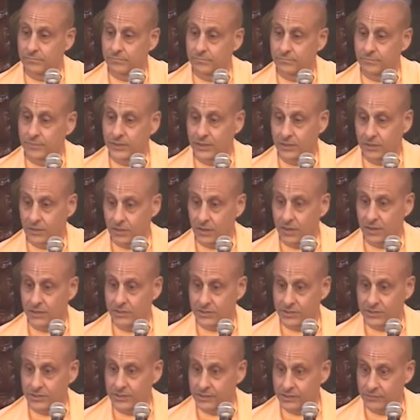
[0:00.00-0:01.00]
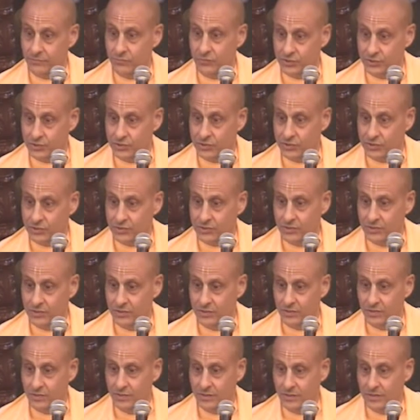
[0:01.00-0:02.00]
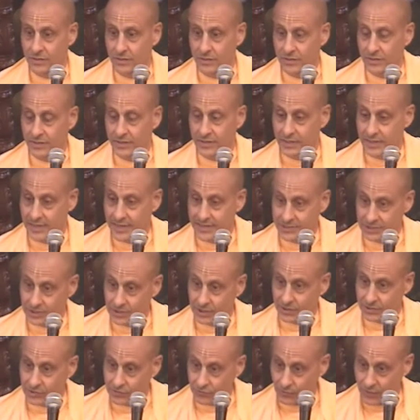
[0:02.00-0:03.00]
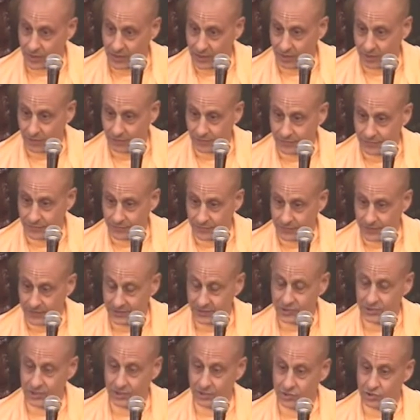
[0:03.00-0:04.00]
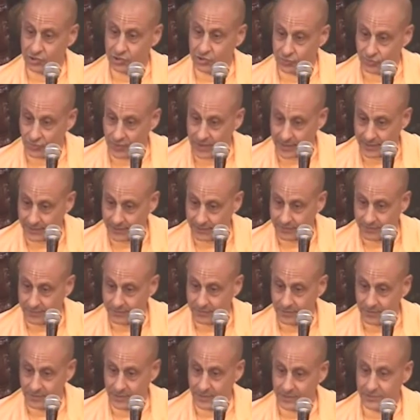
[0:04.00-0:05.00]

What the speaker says: because he had such wealth and such strength